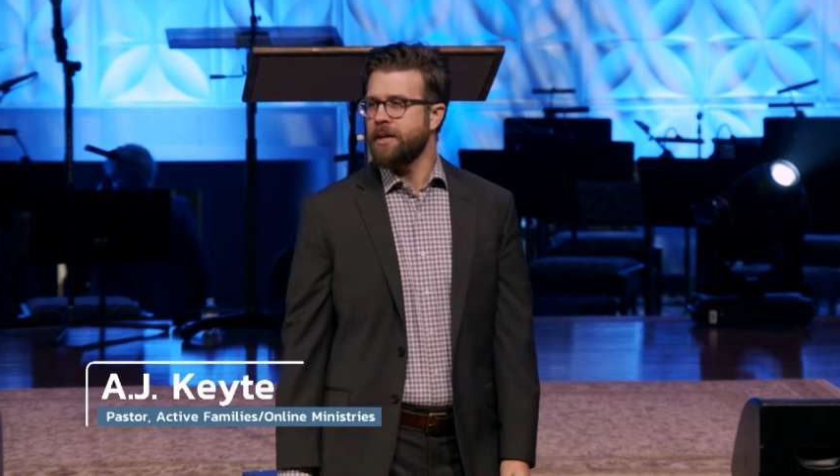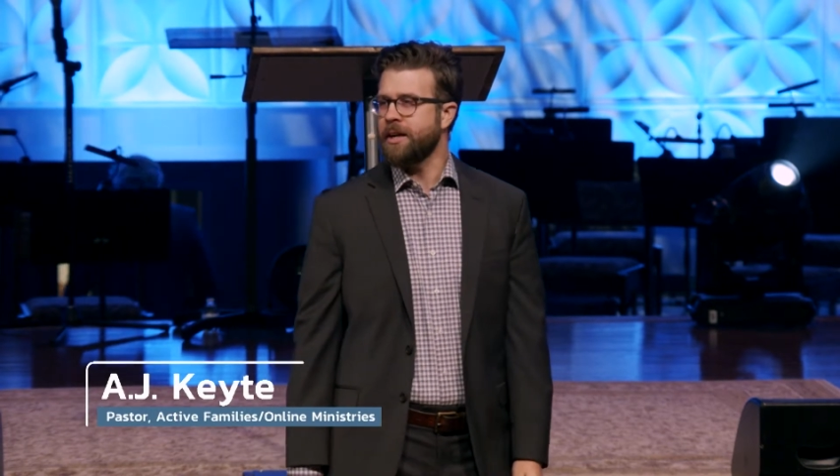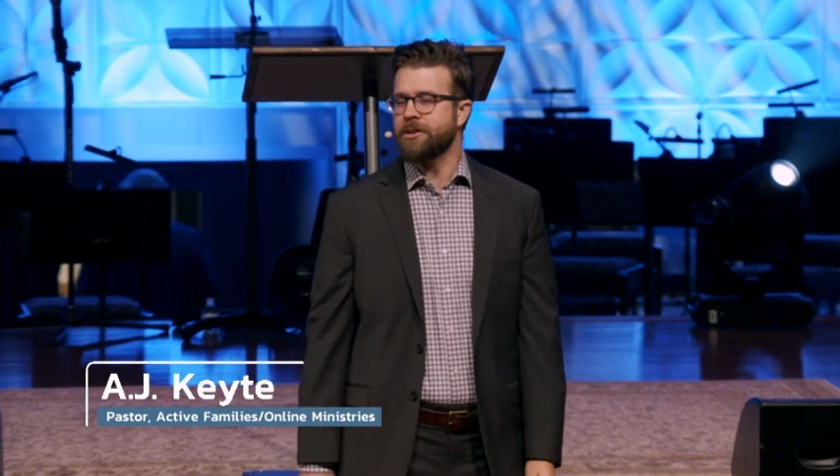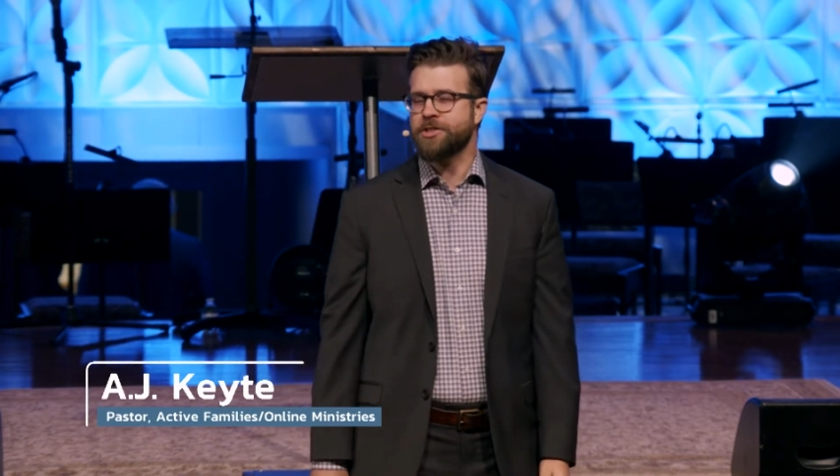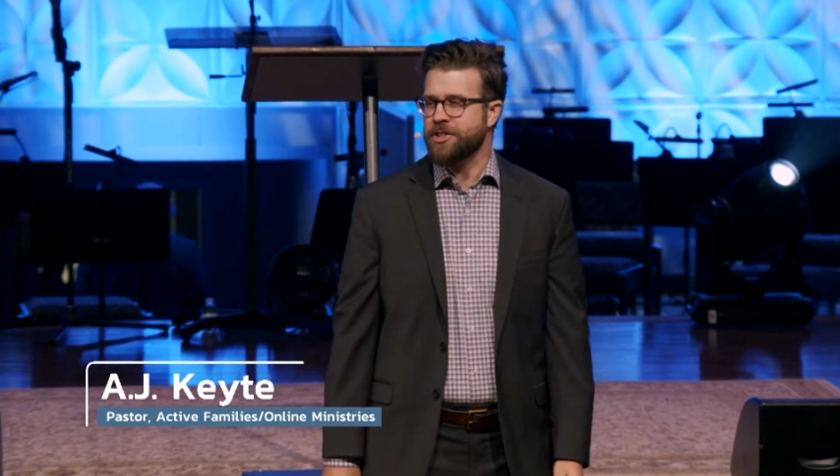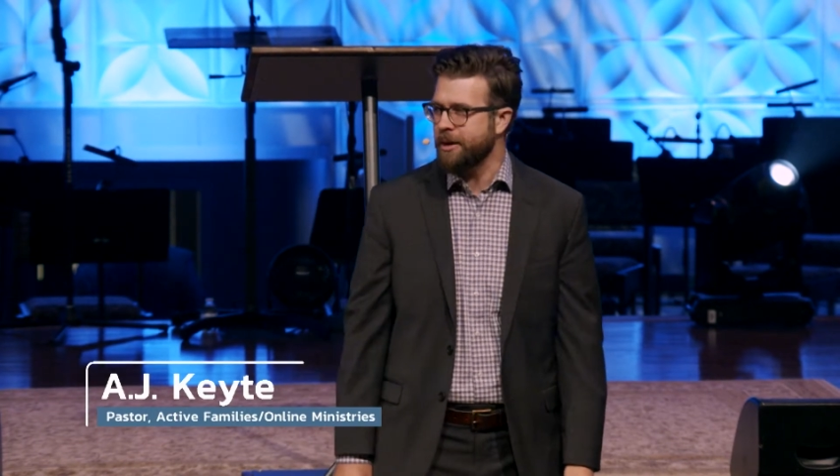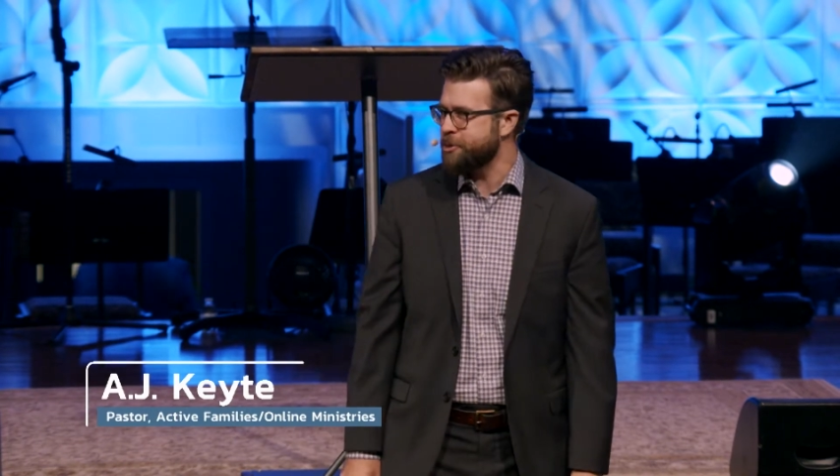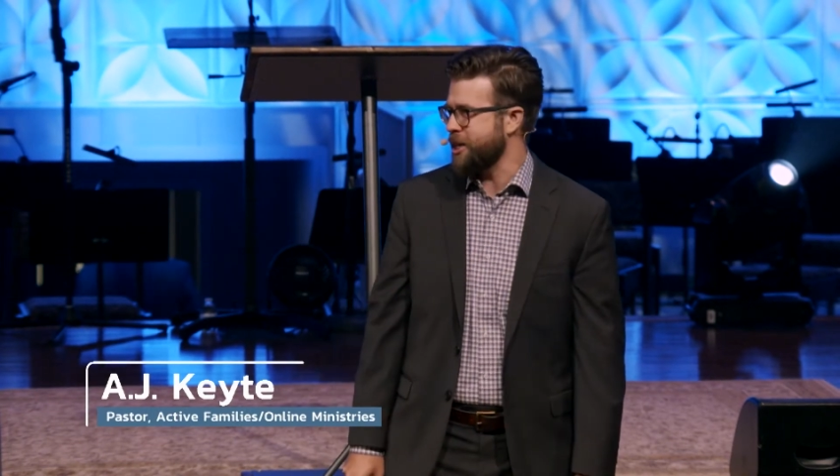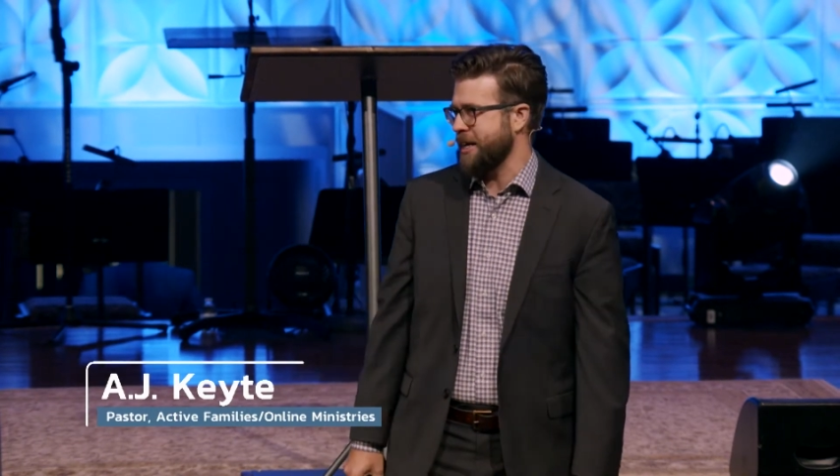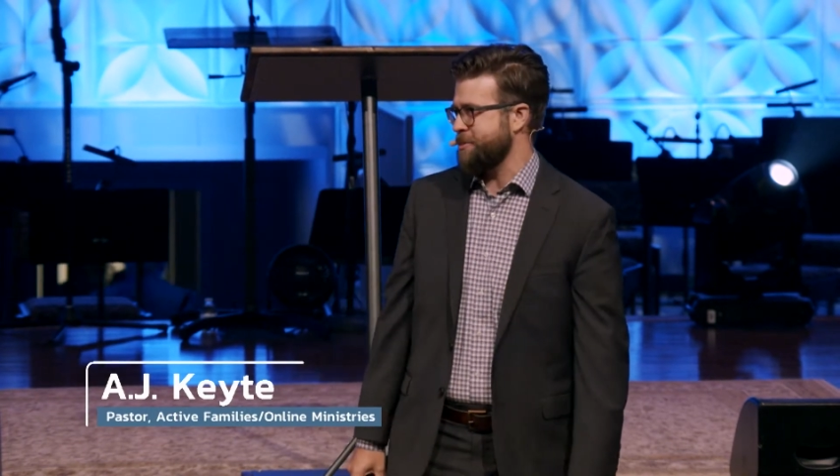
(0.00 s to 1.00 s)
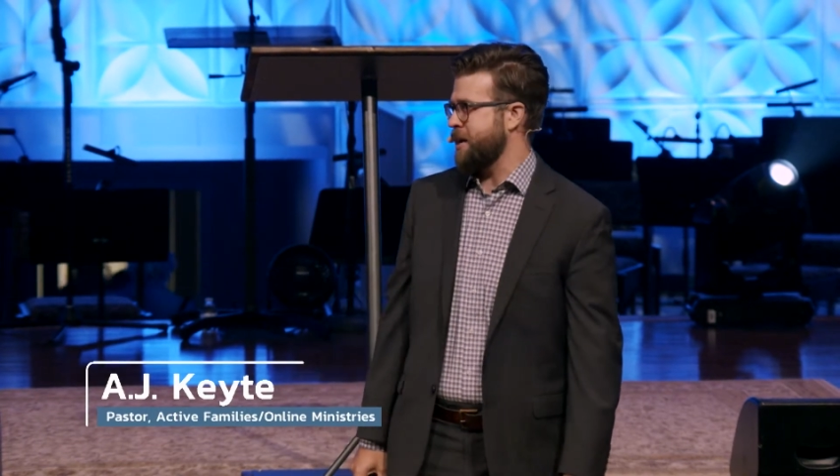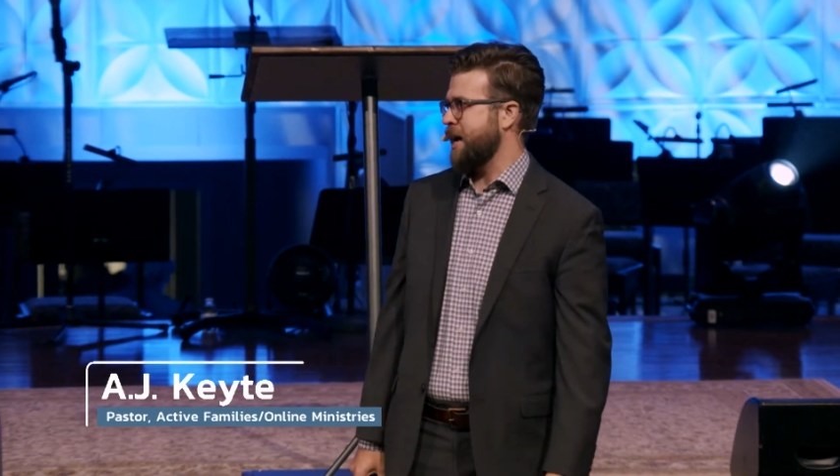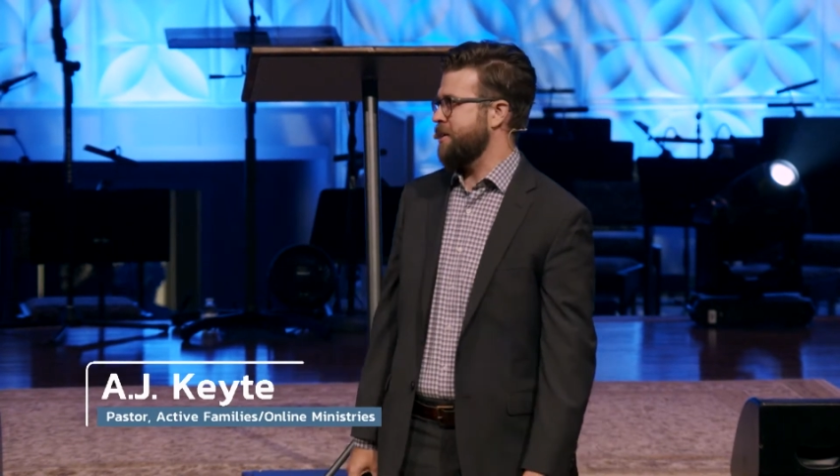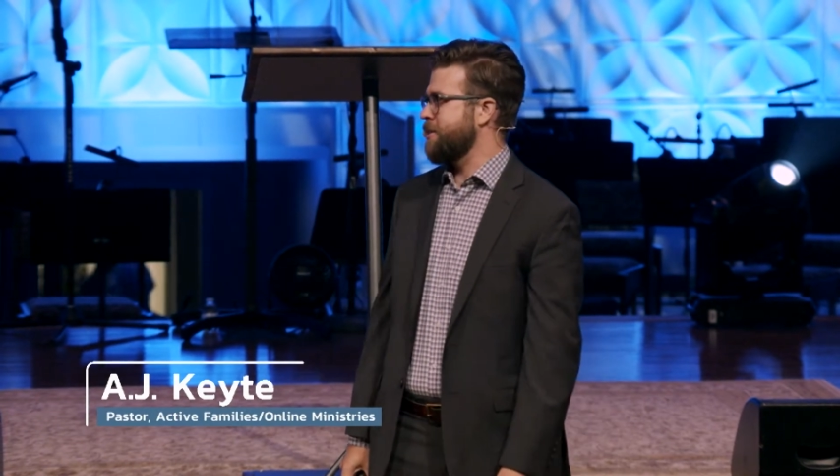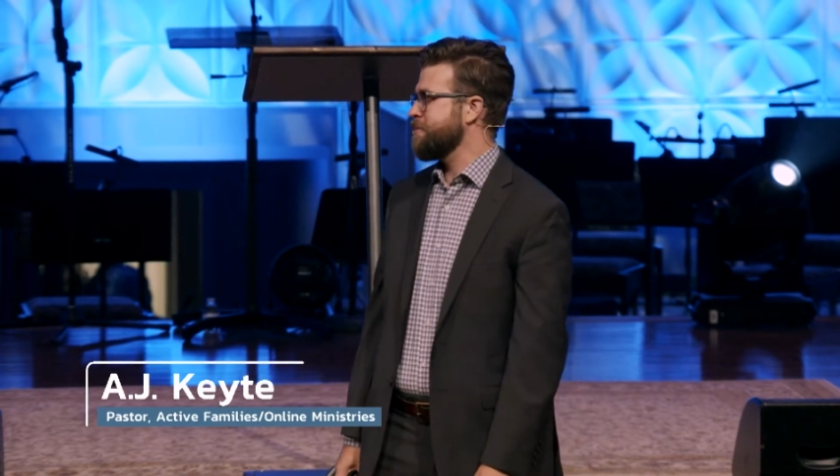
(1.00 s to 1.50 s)
and our subject
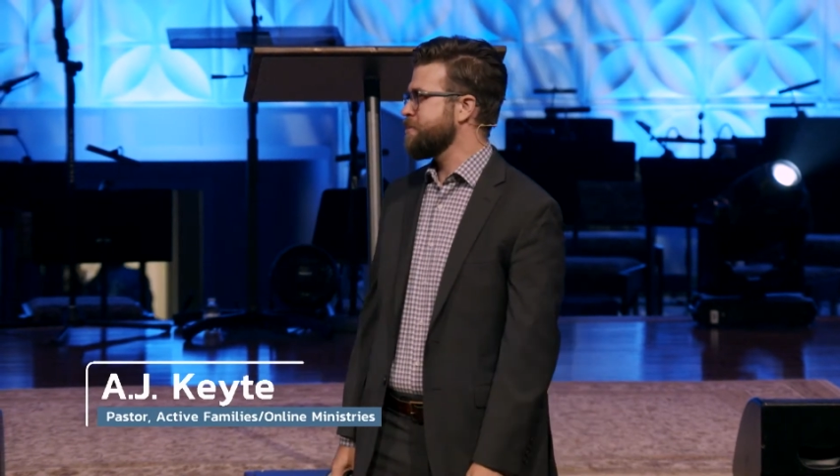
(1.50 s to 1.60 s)
matter